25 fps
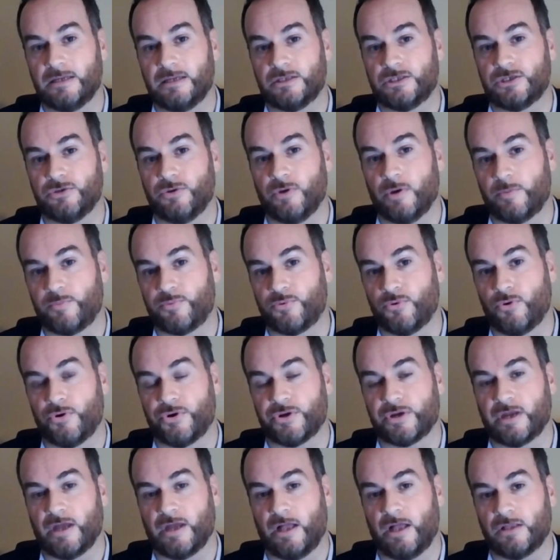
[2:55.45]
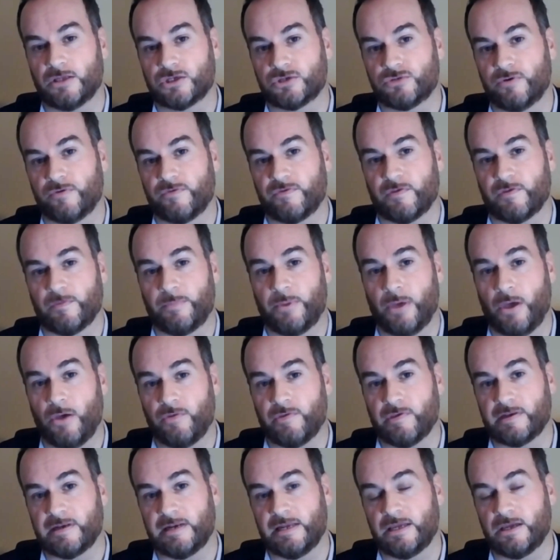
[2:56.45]
to a broader culture of
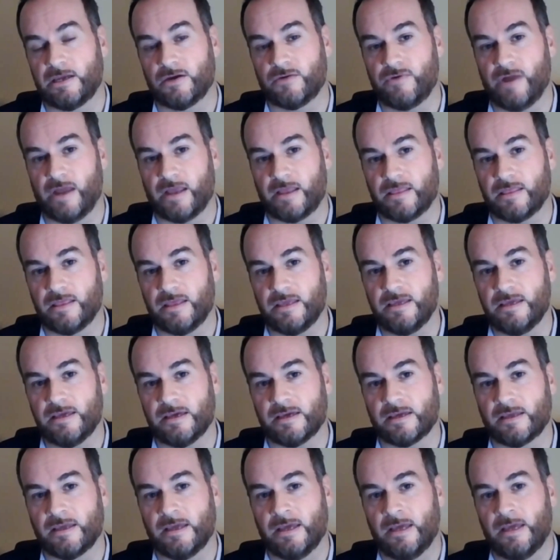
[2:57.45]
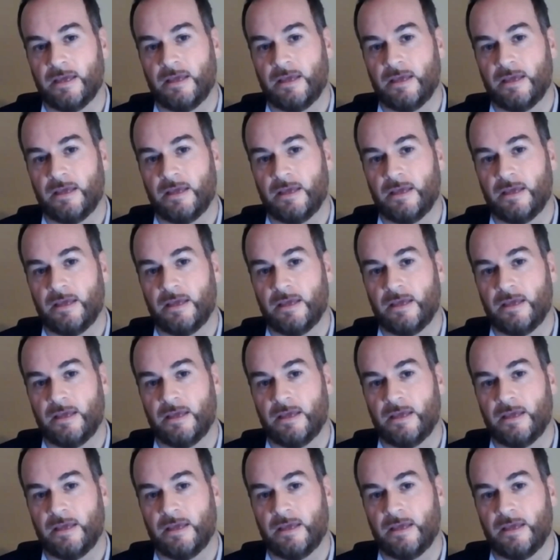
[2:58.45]
supposedly correct thinking.